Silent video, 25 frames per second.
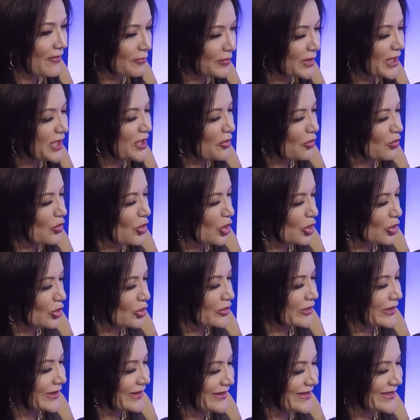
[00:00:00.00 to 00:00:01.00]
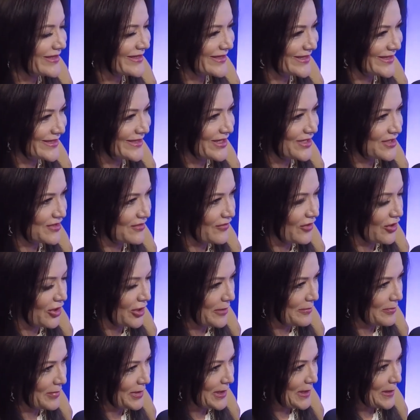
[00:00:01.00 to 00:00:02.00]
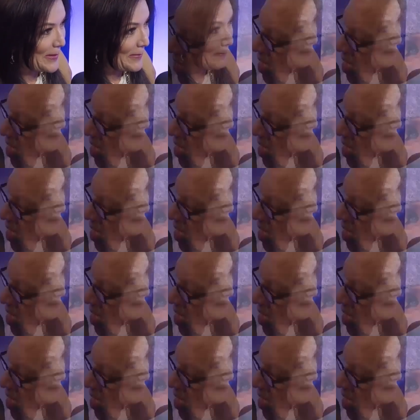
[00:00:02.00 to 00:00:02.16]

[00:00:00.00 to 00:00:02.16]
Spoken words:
played a role in the success of our company.